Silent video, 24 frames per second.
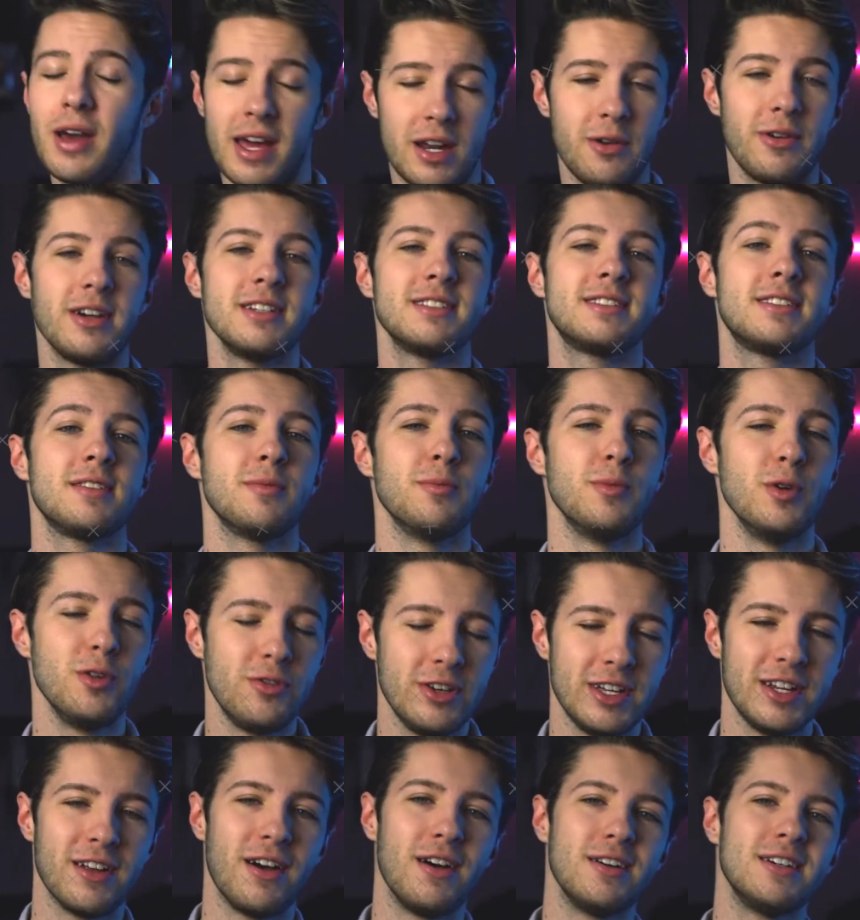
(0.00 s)
anyways,
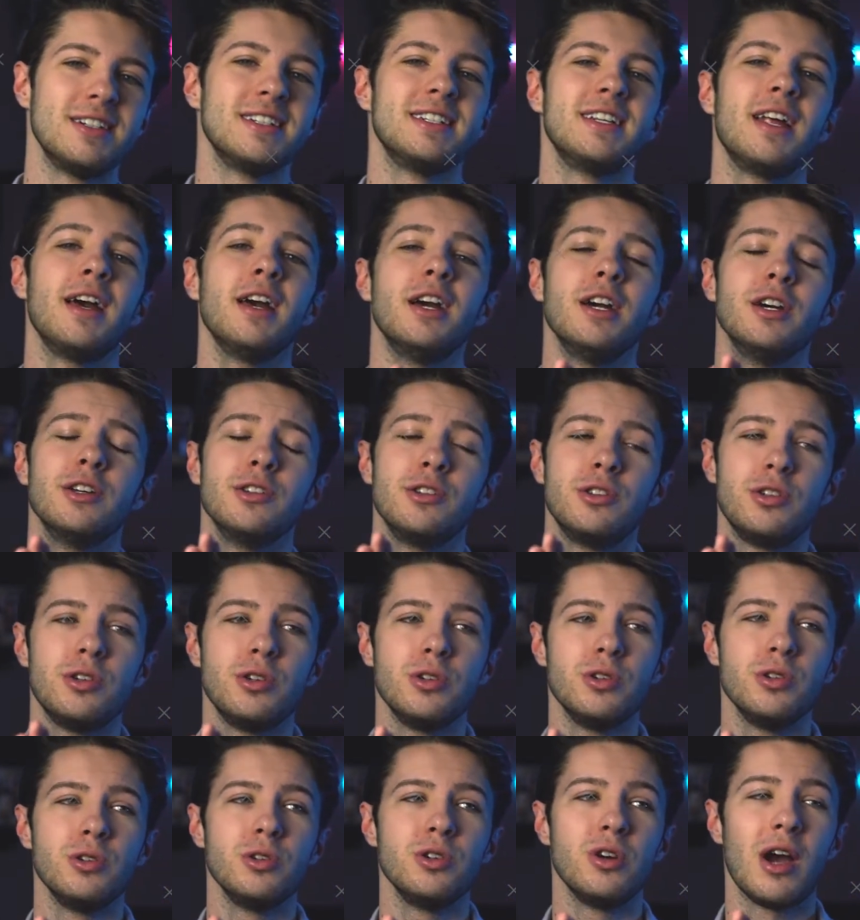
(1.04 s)
moving on
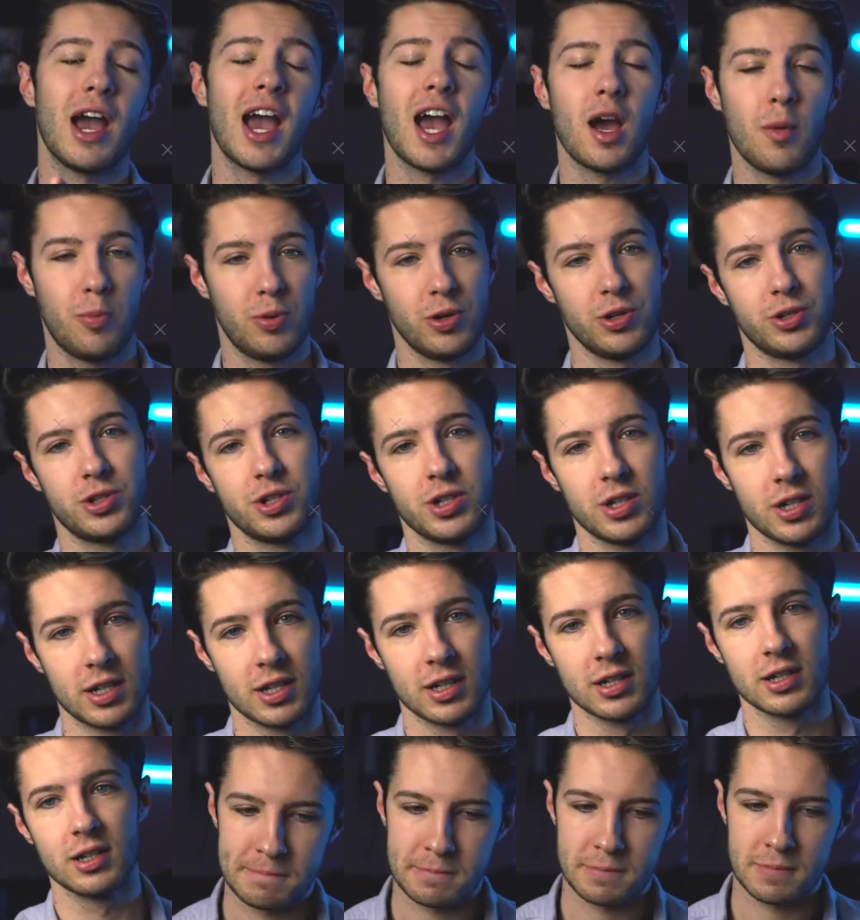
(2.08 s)
to aperture.
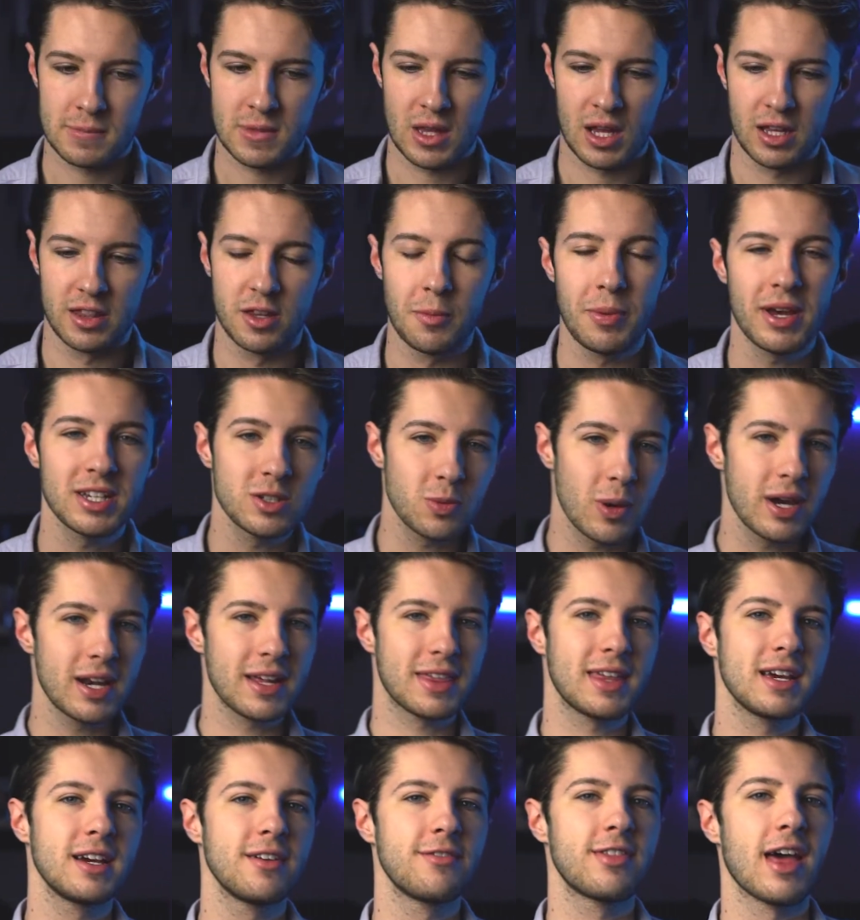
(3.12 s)
The best way to
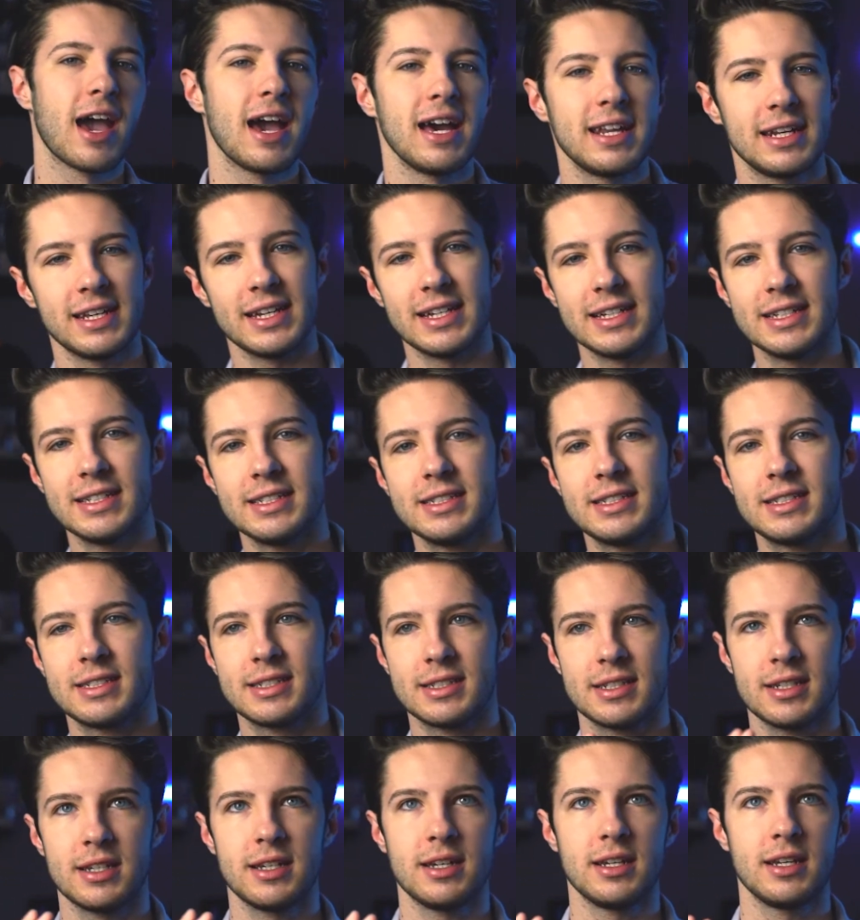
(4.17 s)
think of that
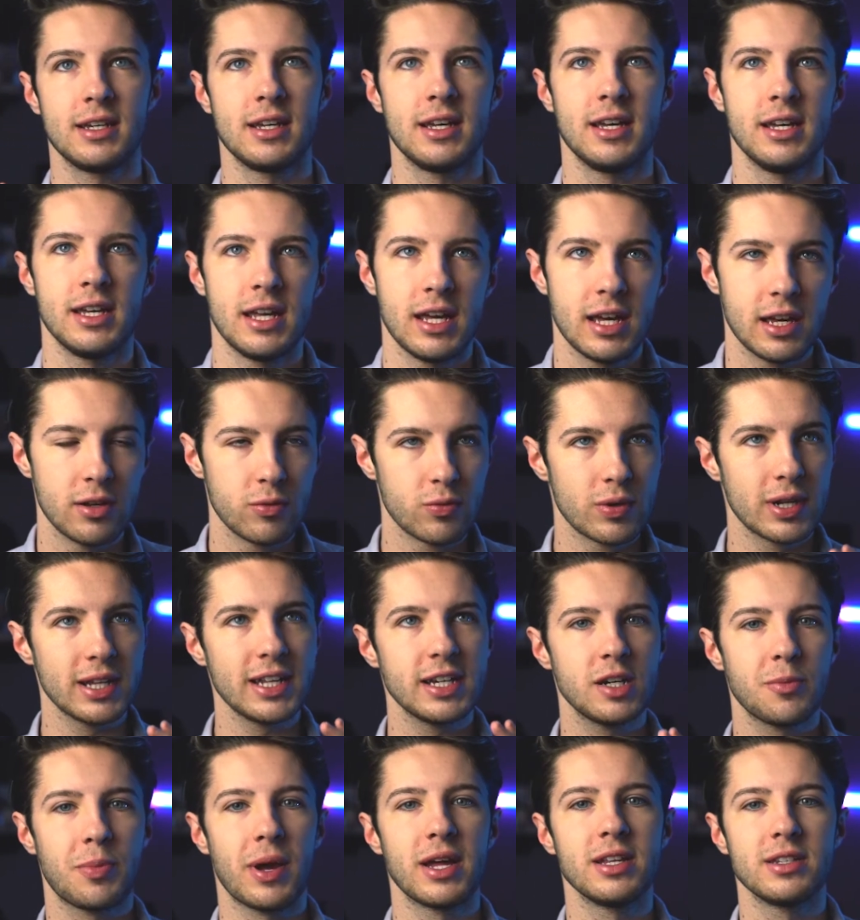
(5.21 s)
is it really
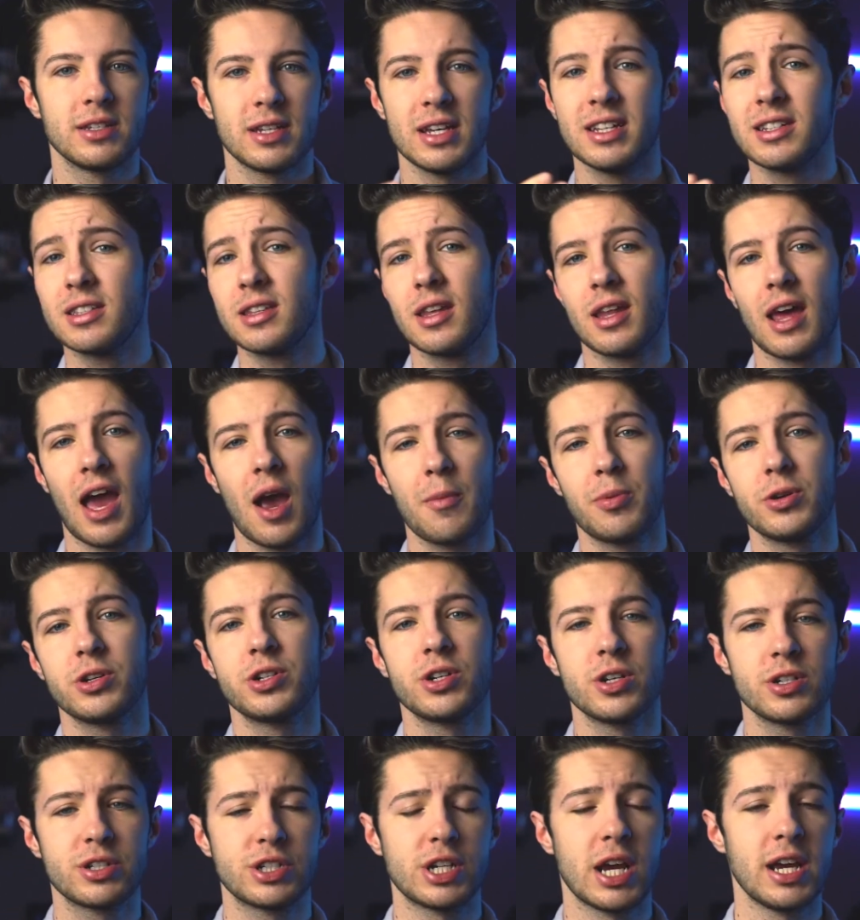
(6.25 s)
depends.
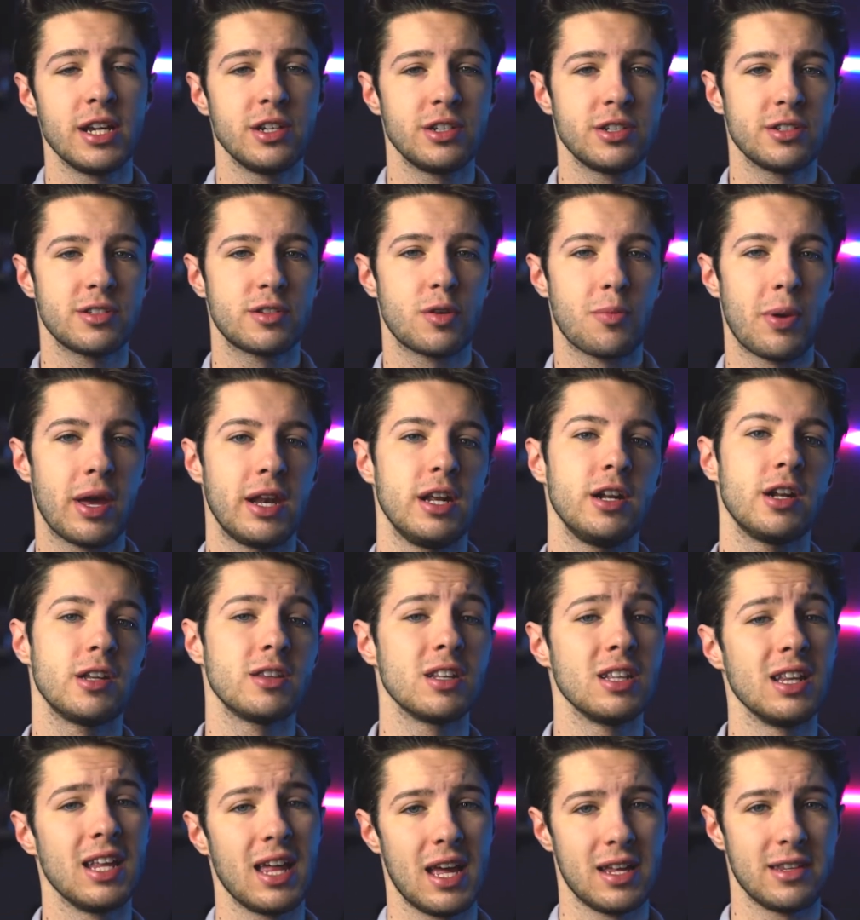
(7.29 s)
Aperture changes depending on
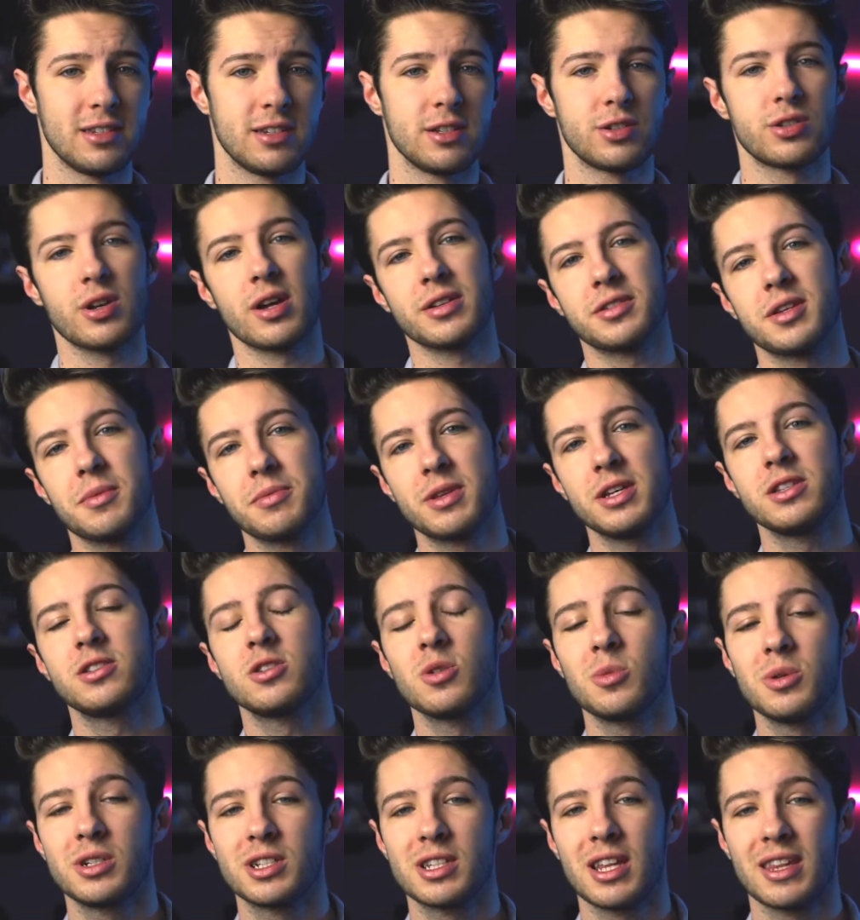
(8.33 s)
the lens. It's not something so
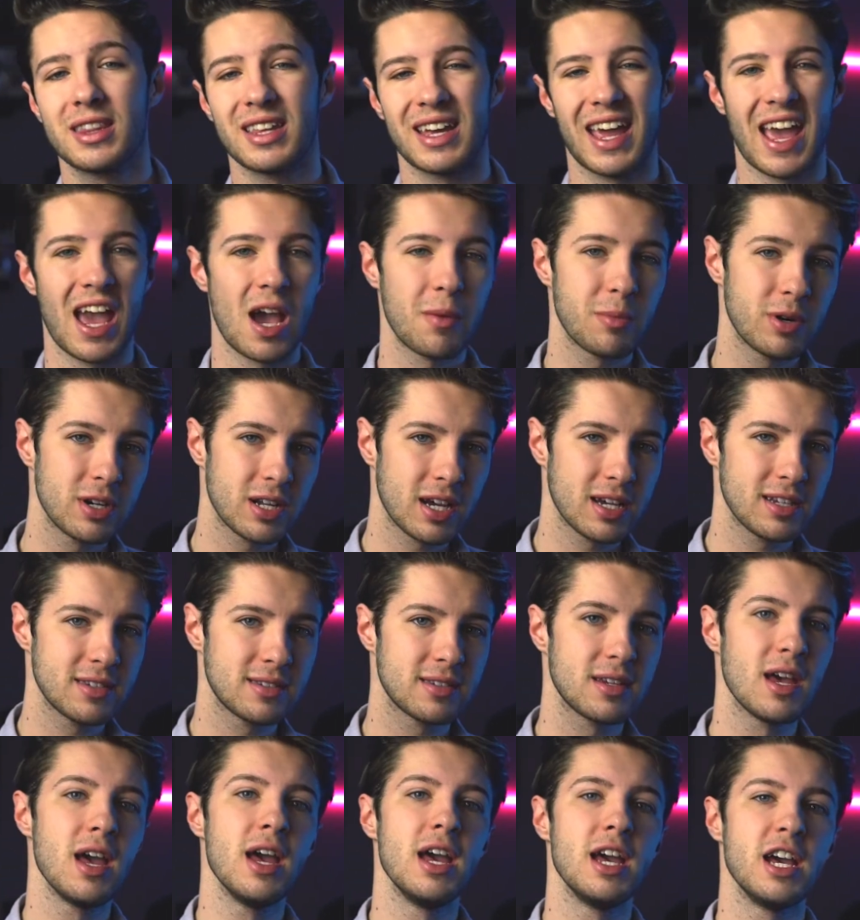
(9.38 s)
much that the camera does.
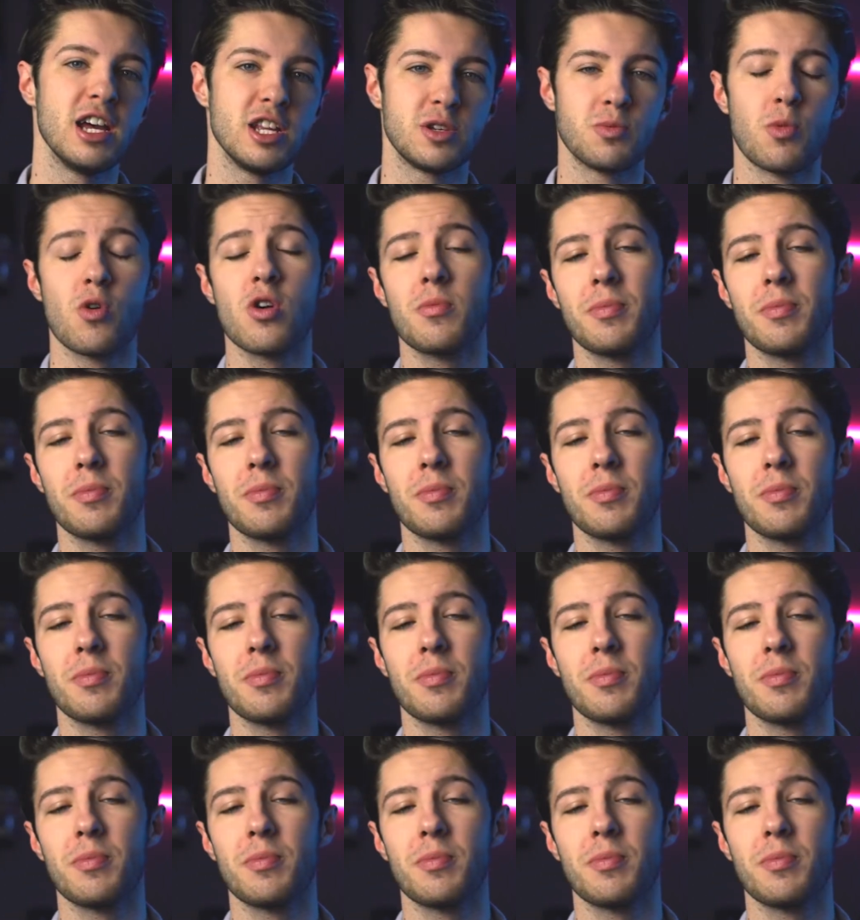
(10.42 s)
It's more